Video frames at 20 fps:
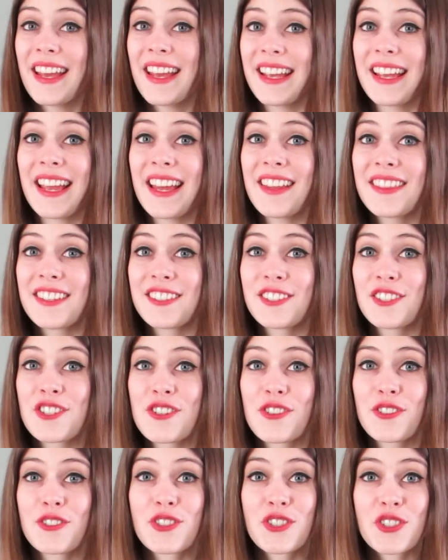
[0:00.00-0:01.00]
Again, this is
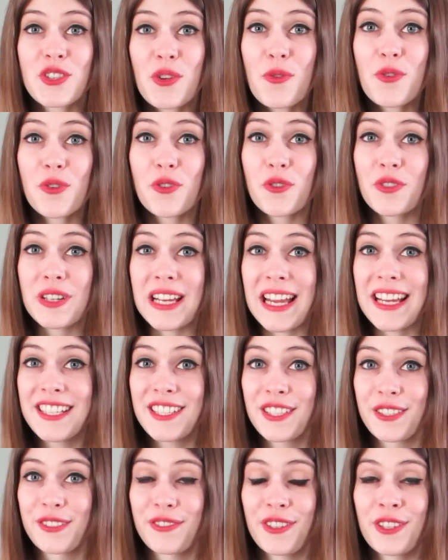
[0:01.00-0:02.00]
just so
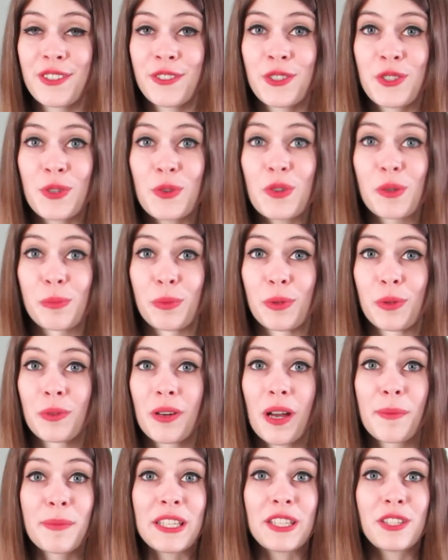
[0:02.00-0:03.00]
creative and
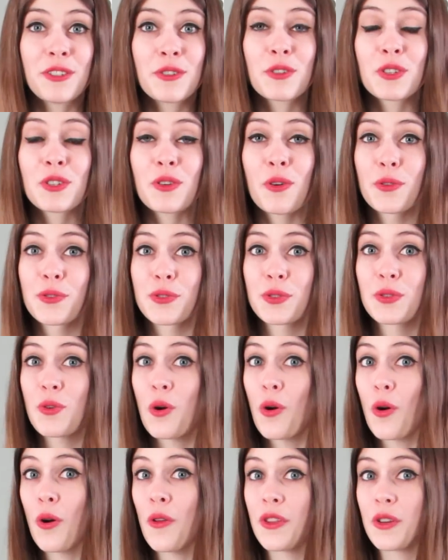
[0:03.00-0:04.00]
adorable. I mean, you could also
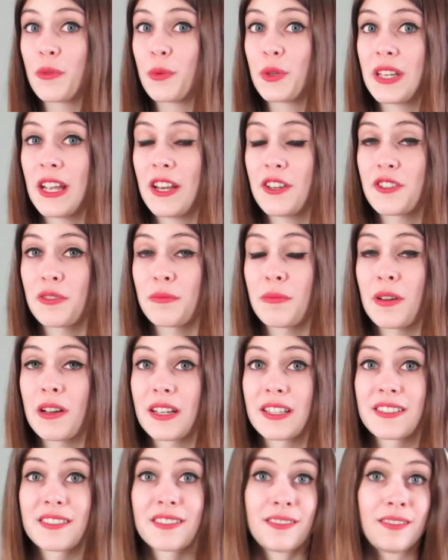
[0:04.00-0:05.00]
call the quotation
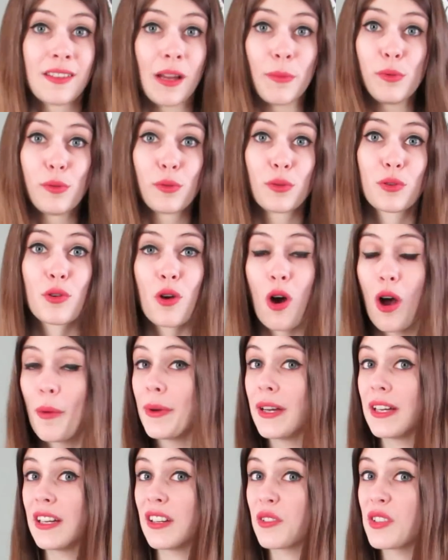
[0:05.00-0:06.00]
marks double
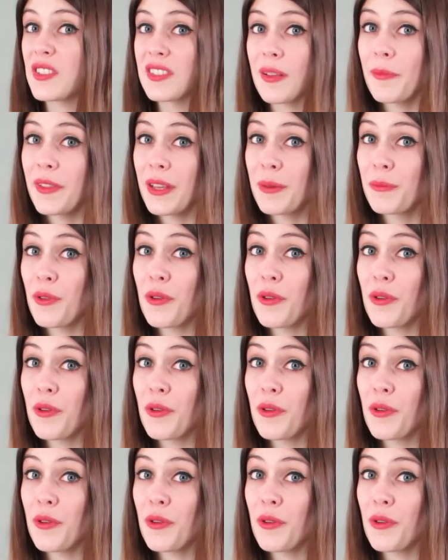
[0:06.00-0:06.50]
comma or something